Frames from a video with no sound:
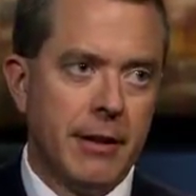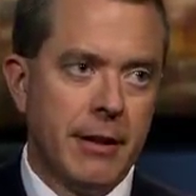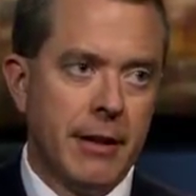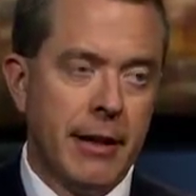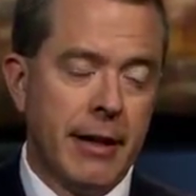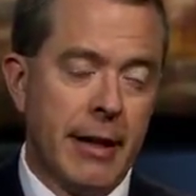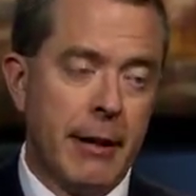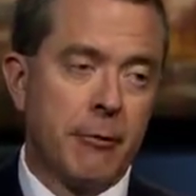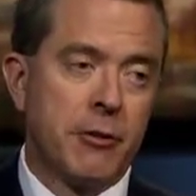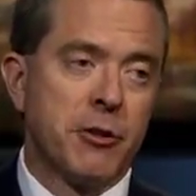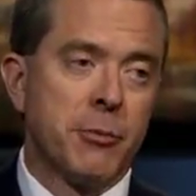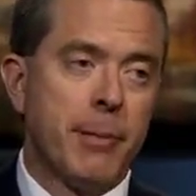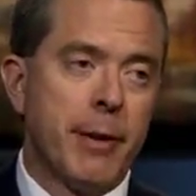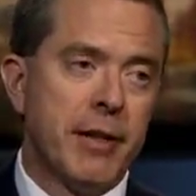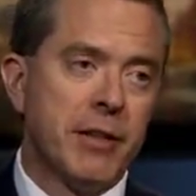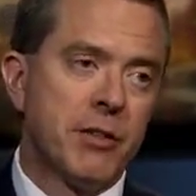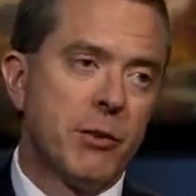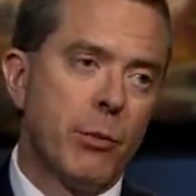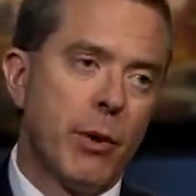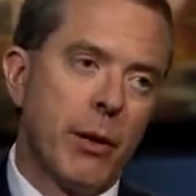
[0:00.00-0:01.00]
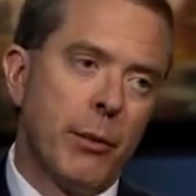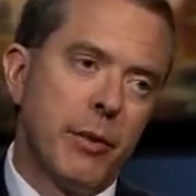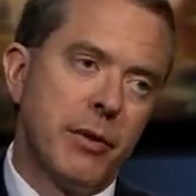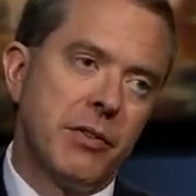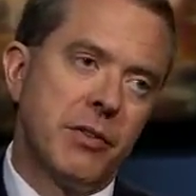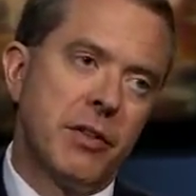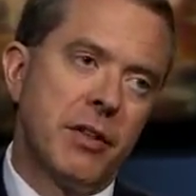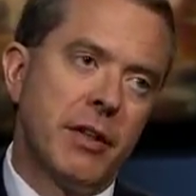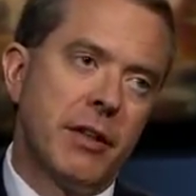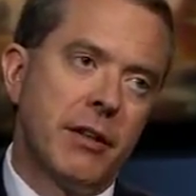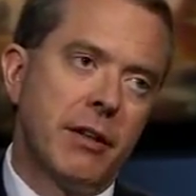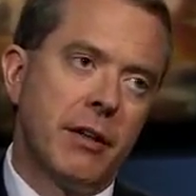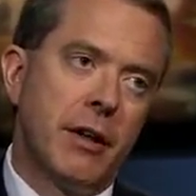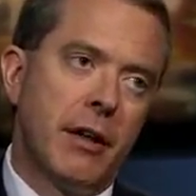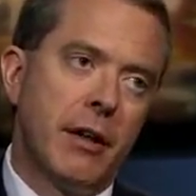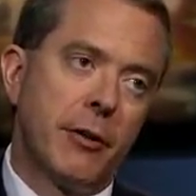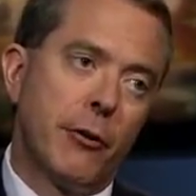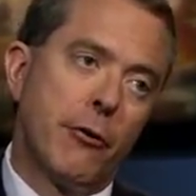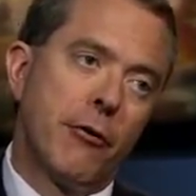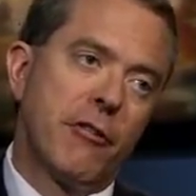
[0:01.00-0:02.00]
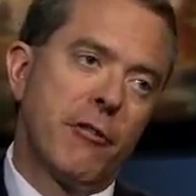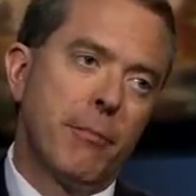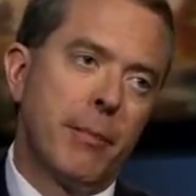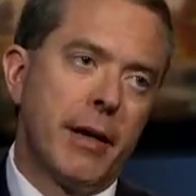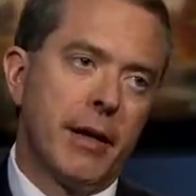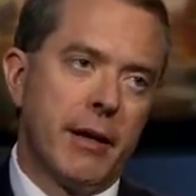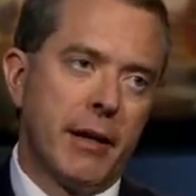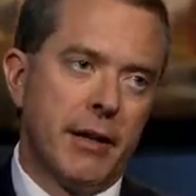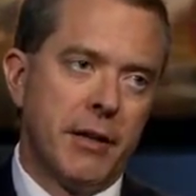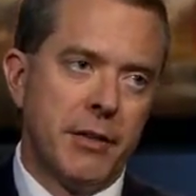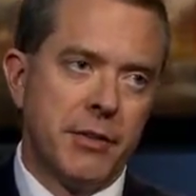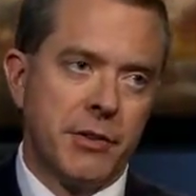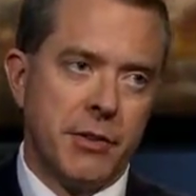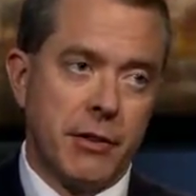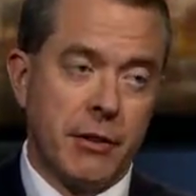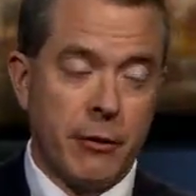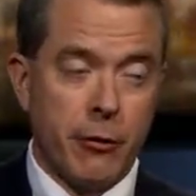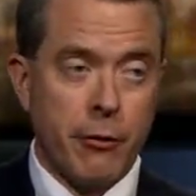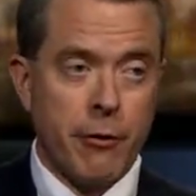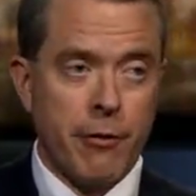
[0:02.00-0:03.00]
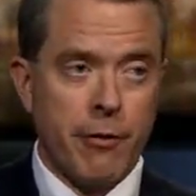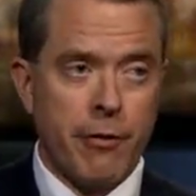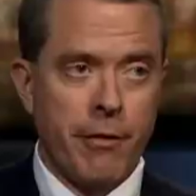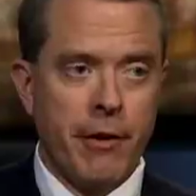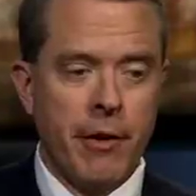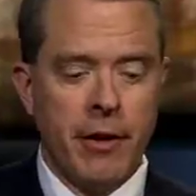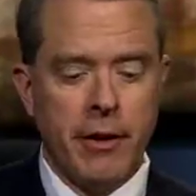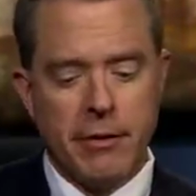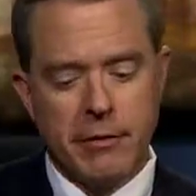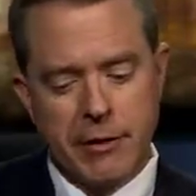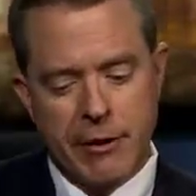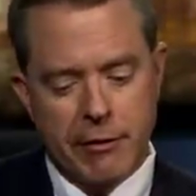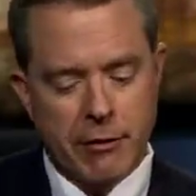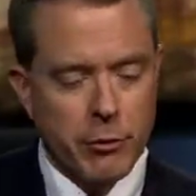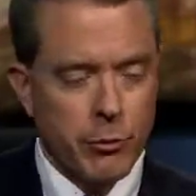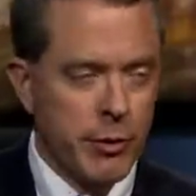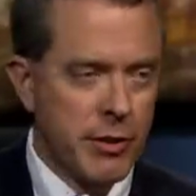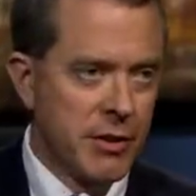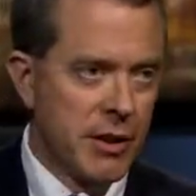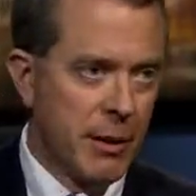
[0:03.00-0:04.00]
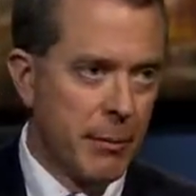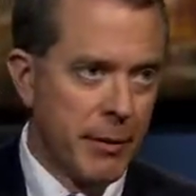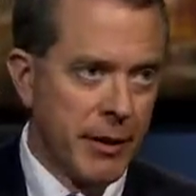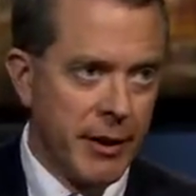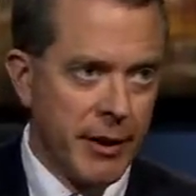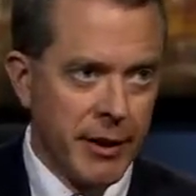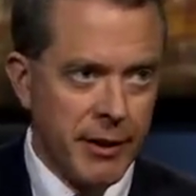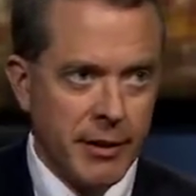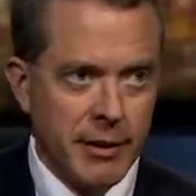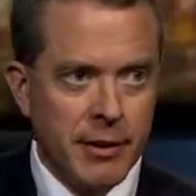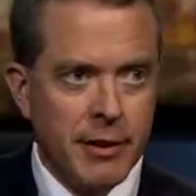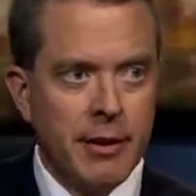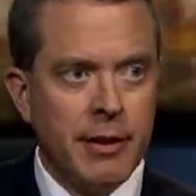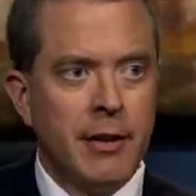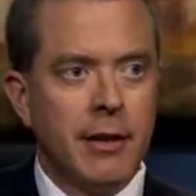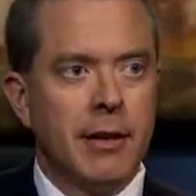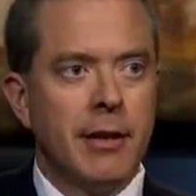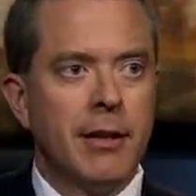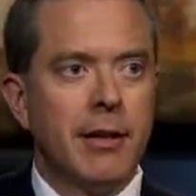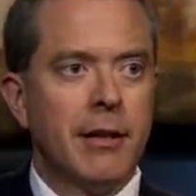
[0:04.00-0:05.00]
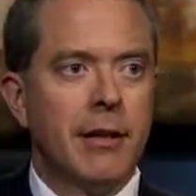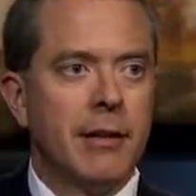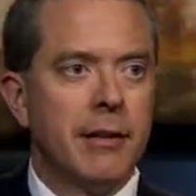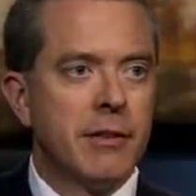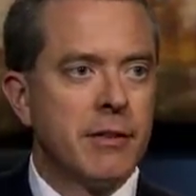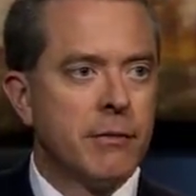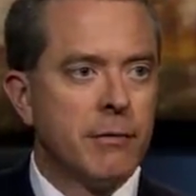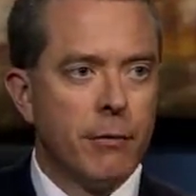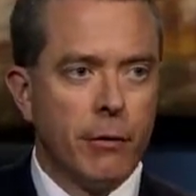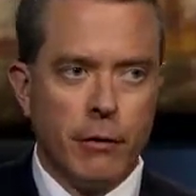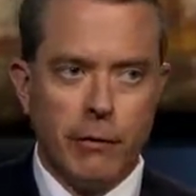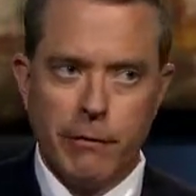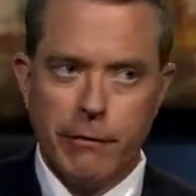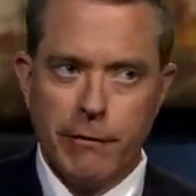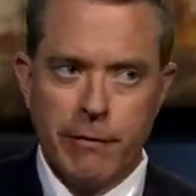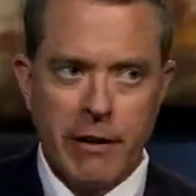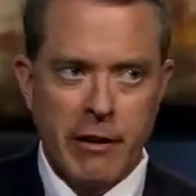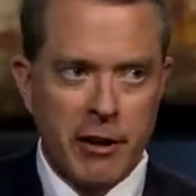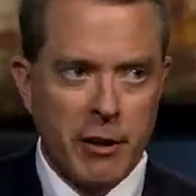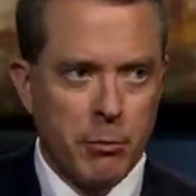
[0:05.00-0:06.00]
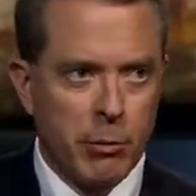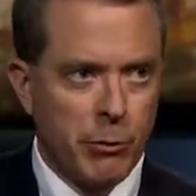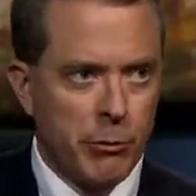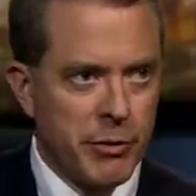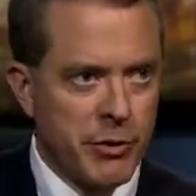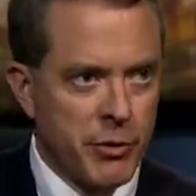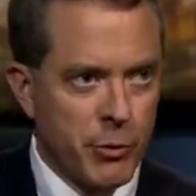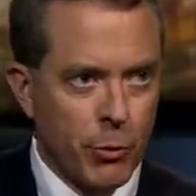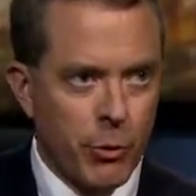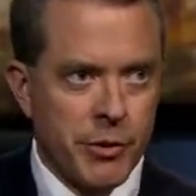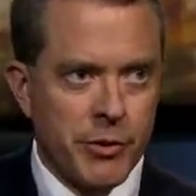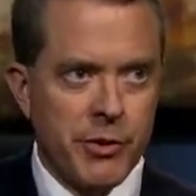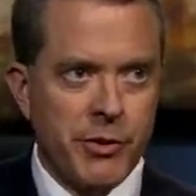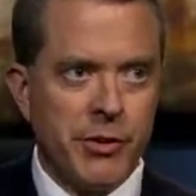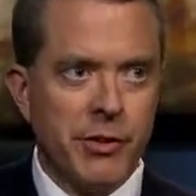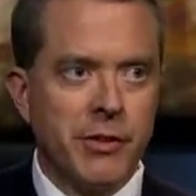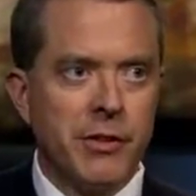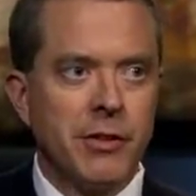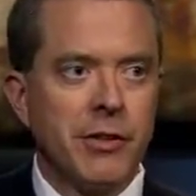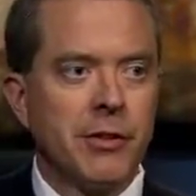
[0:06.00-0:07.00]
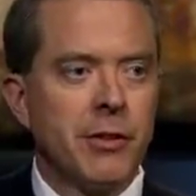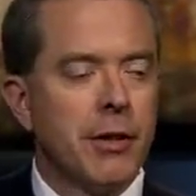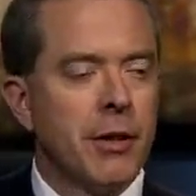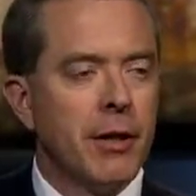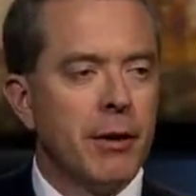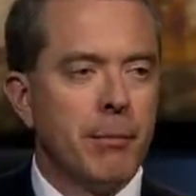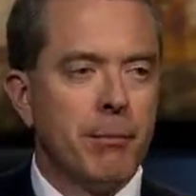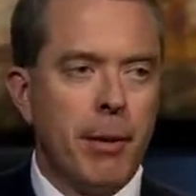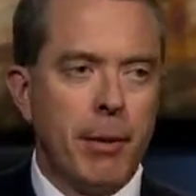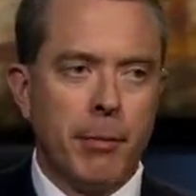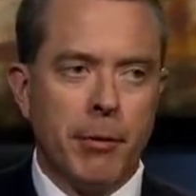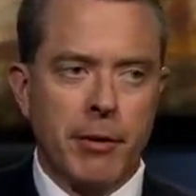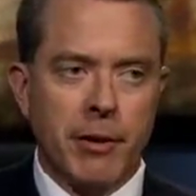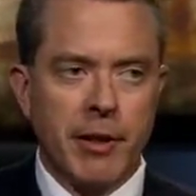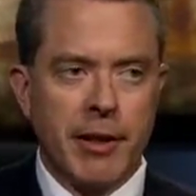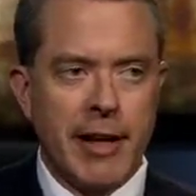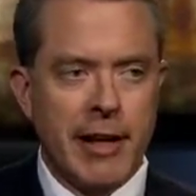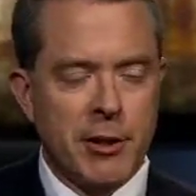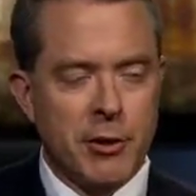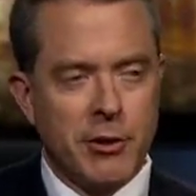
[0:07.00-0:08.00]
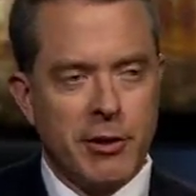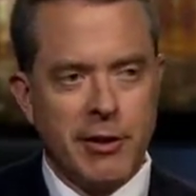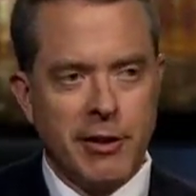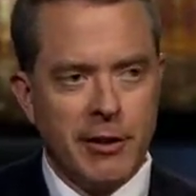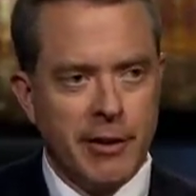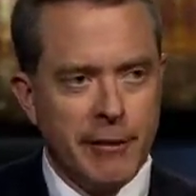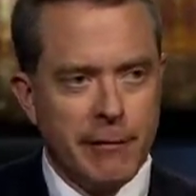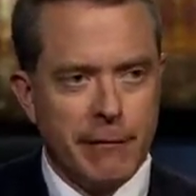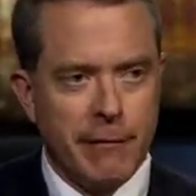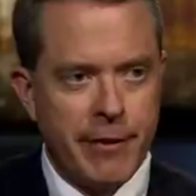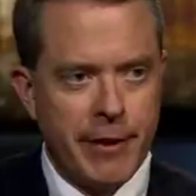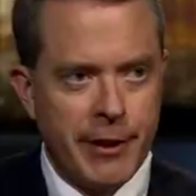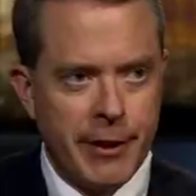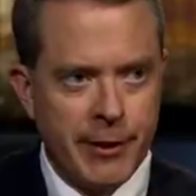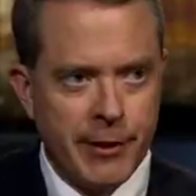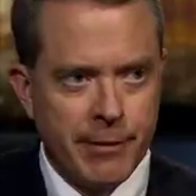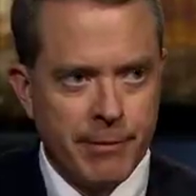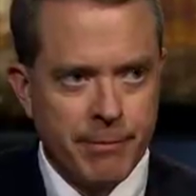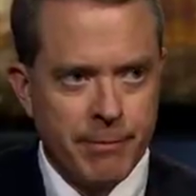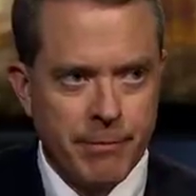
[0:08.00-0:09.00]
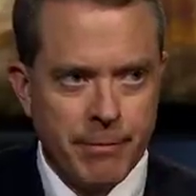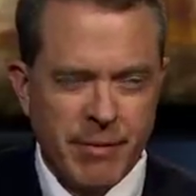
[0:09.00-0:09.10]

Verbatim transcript: in outer space the way we see it on Earth because on Earth, territory is limited, uh, it's full of valuable resources, uh, people can actually live there.